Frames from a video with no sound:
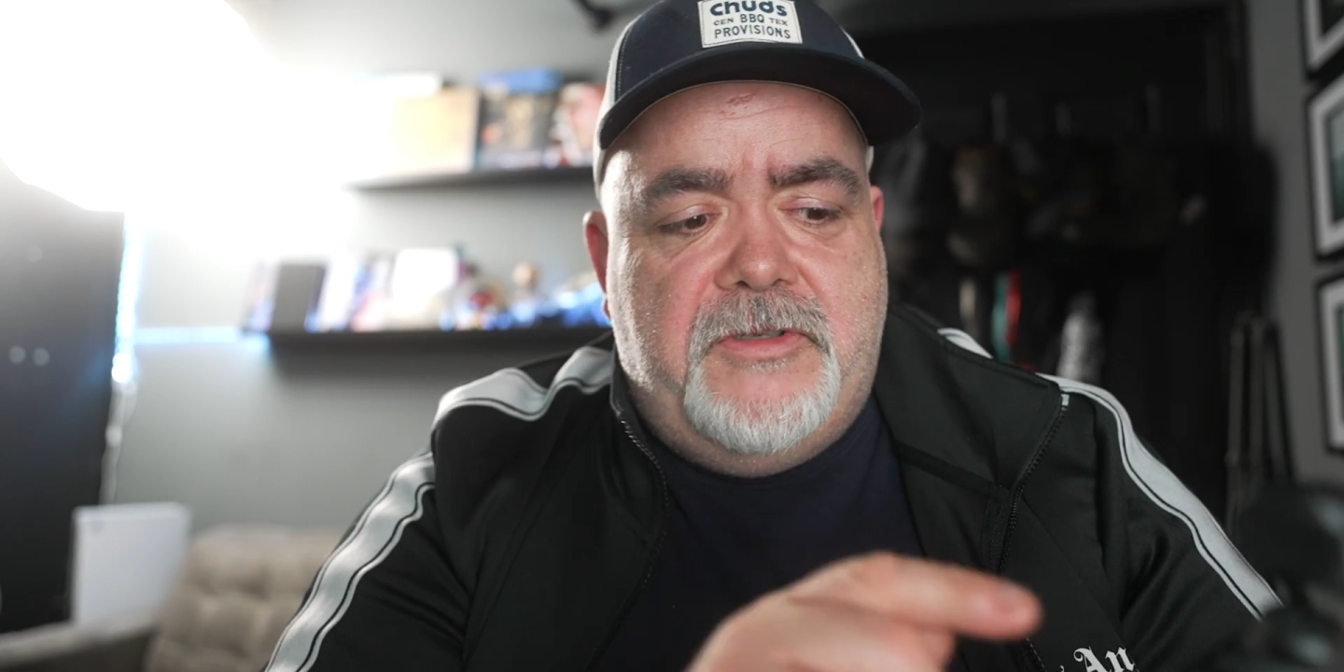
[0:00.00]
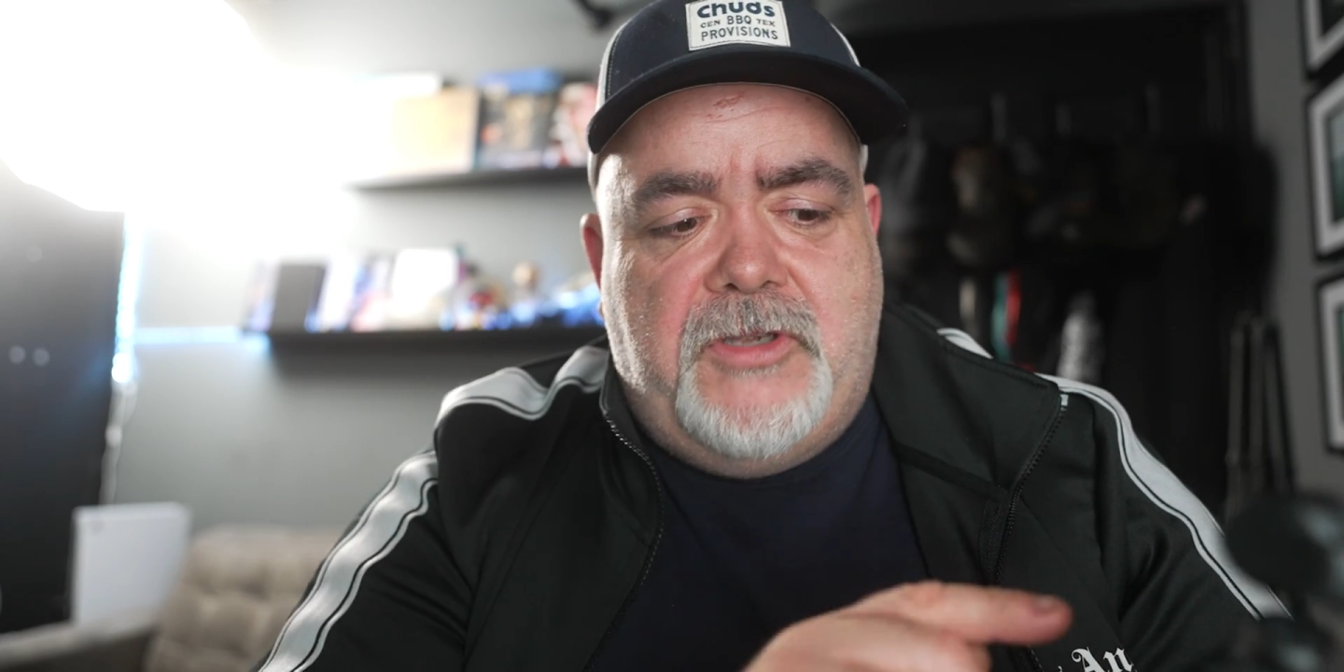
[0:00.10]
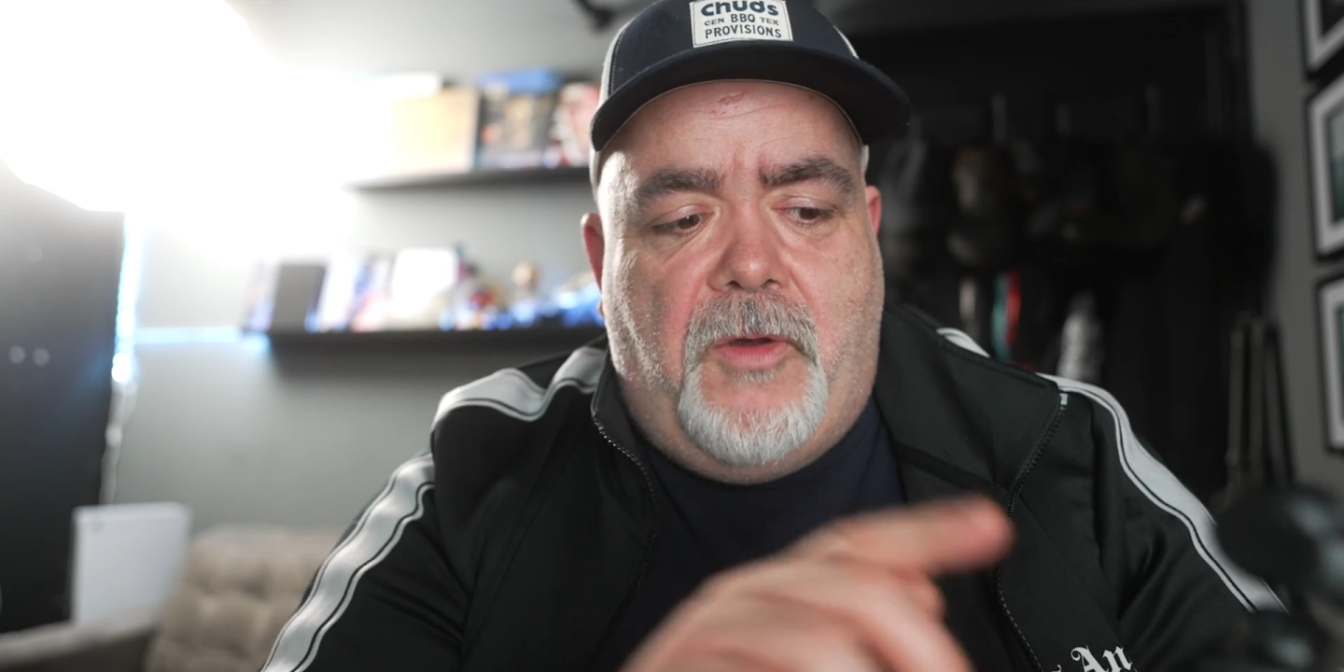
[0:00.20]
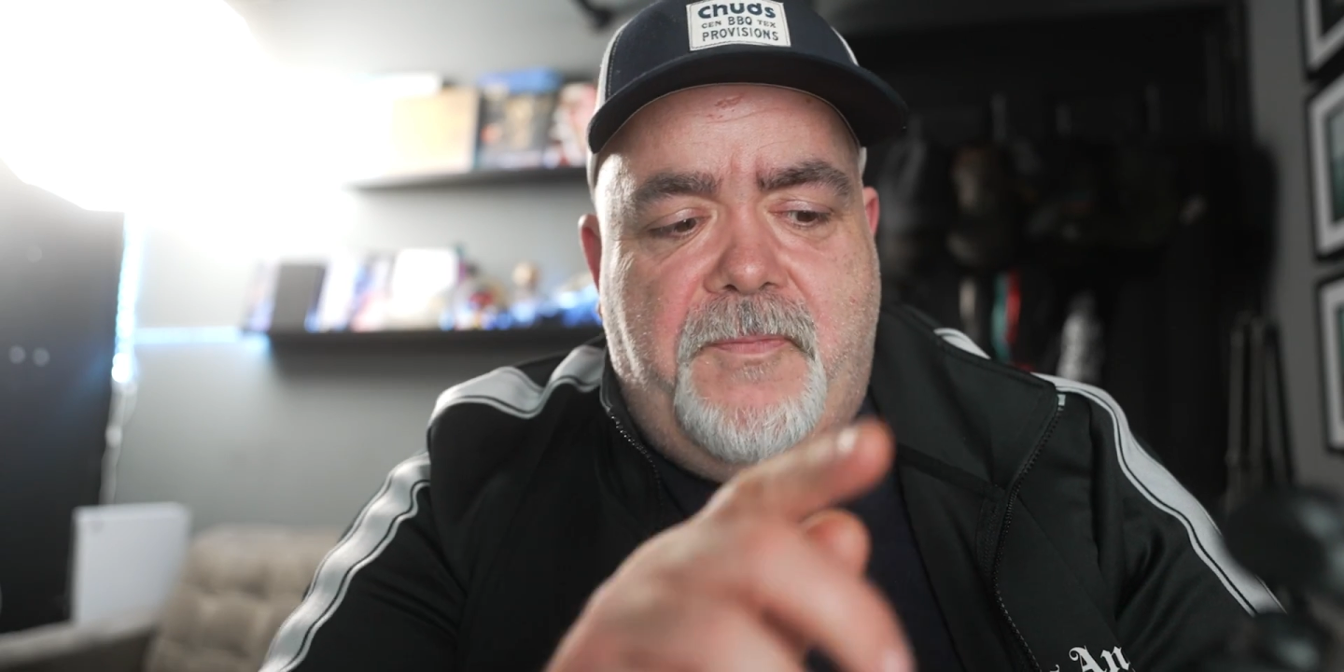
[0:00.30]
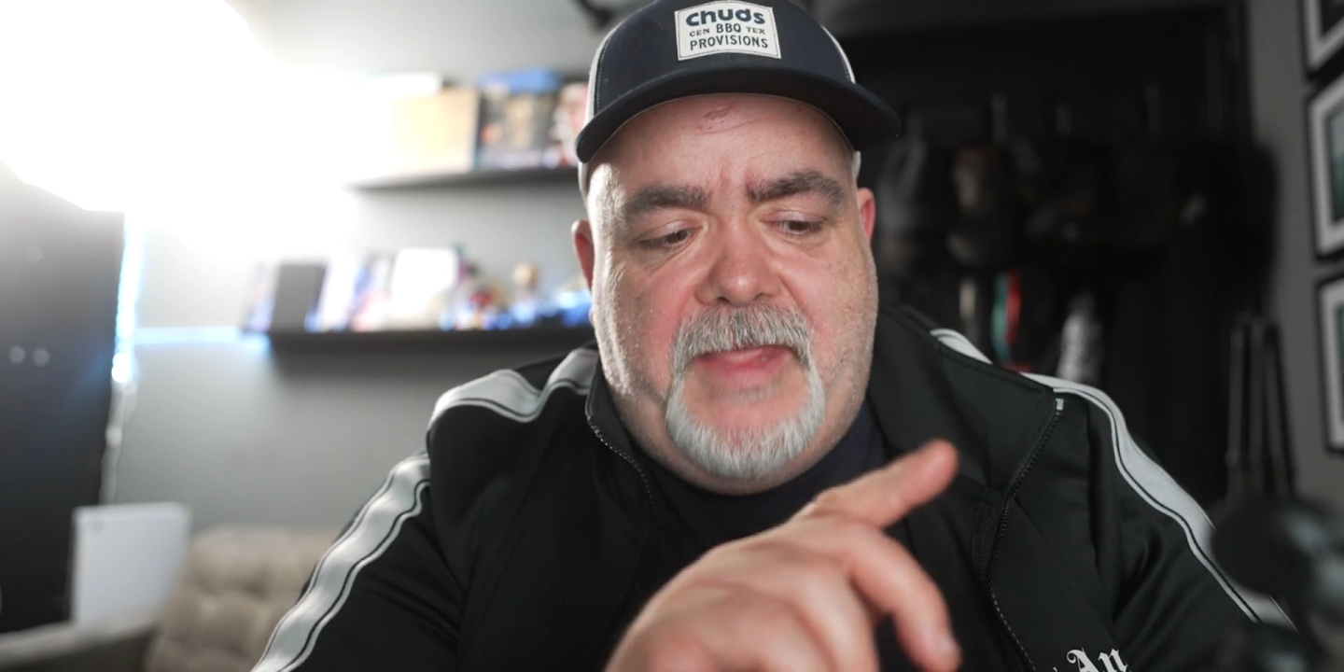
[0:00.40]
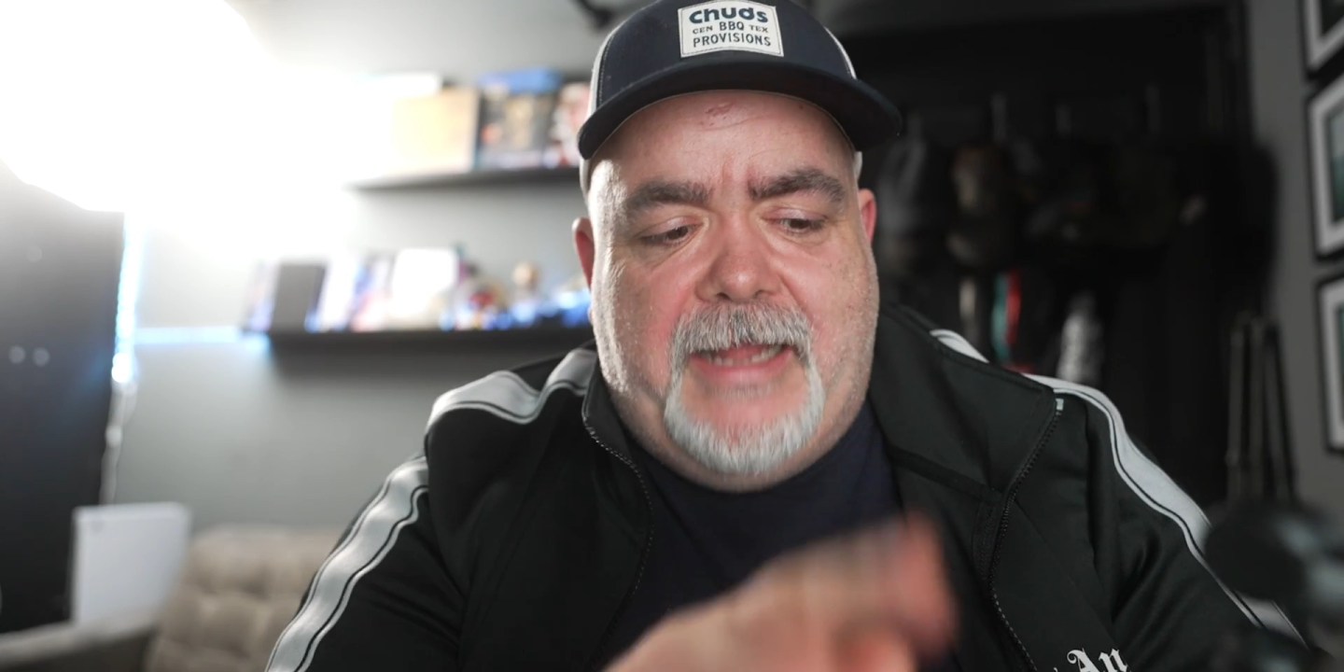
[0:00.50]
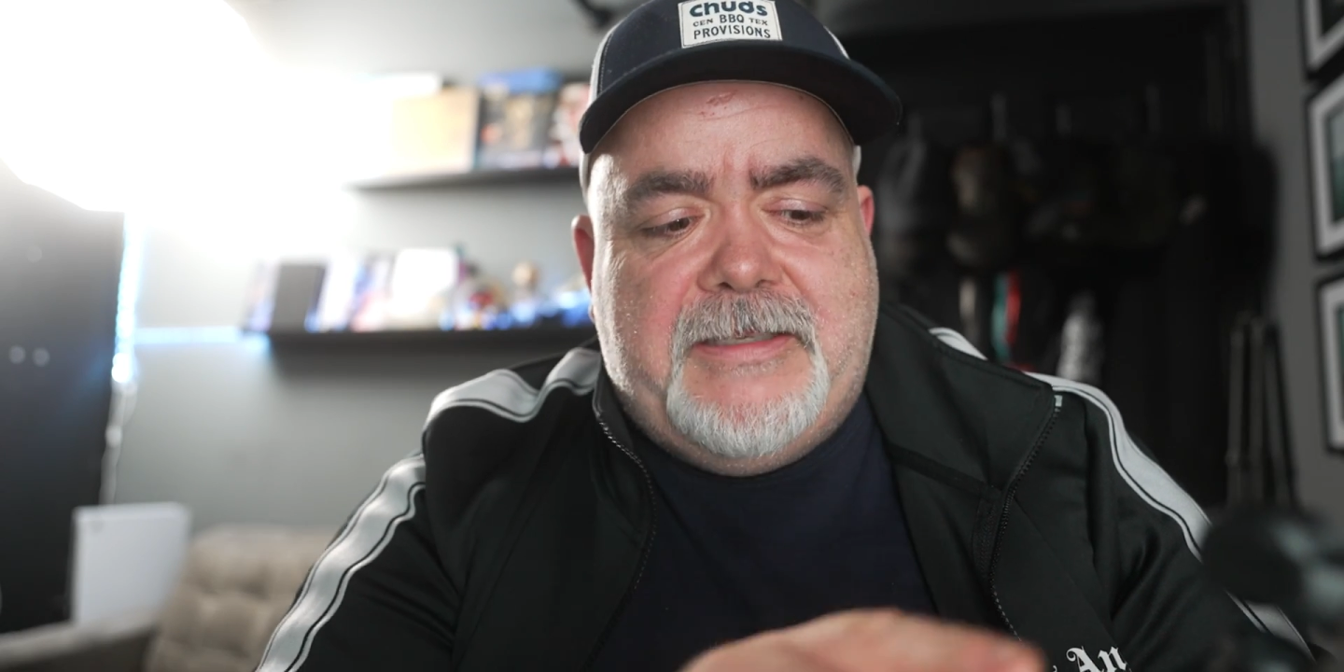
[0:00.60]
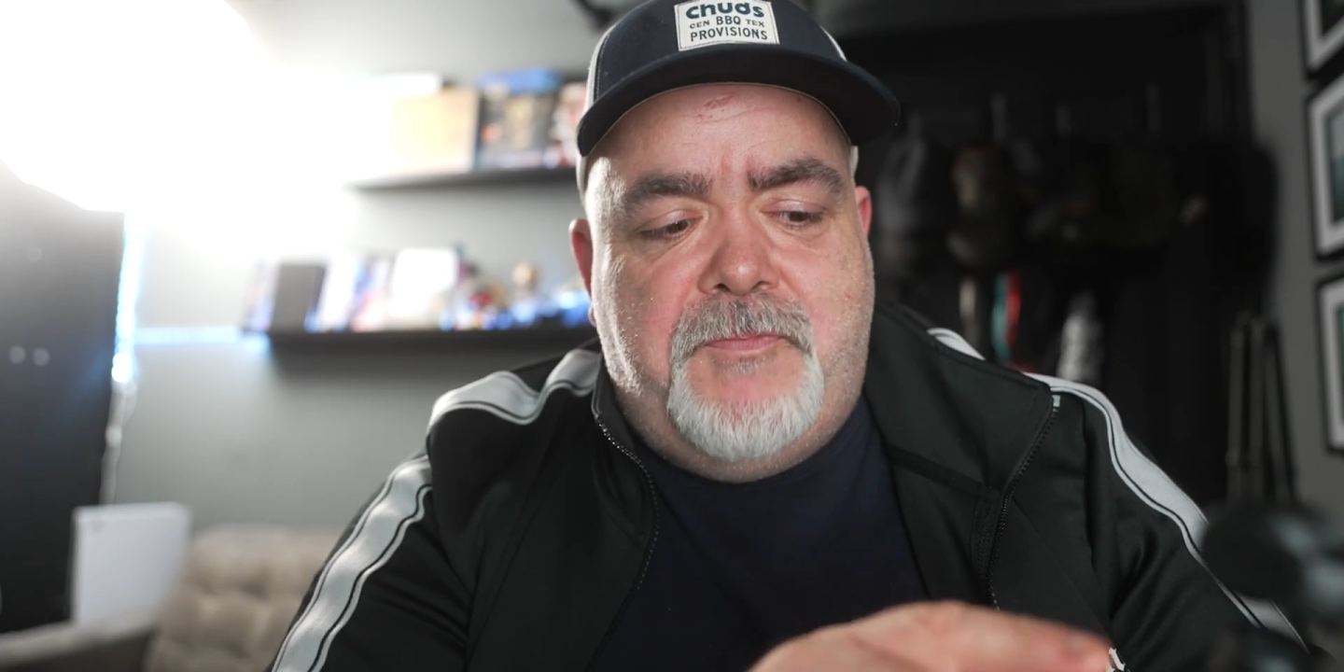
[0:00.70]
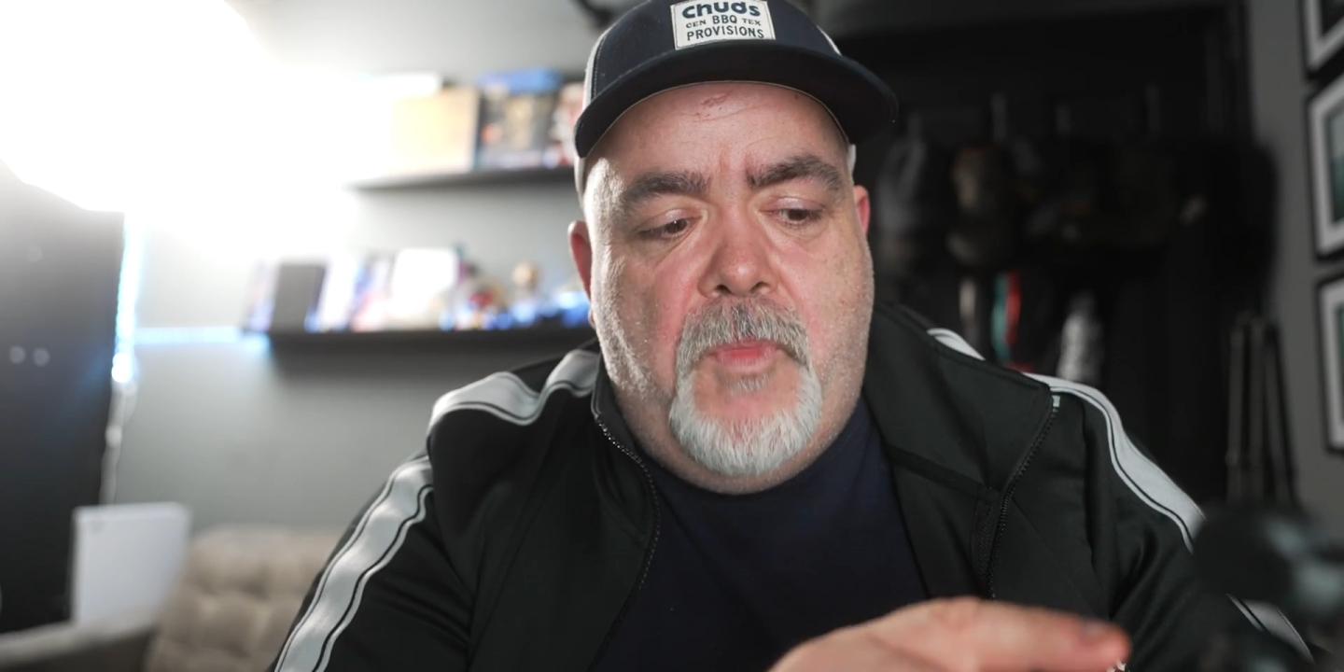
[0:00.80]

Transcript: So that's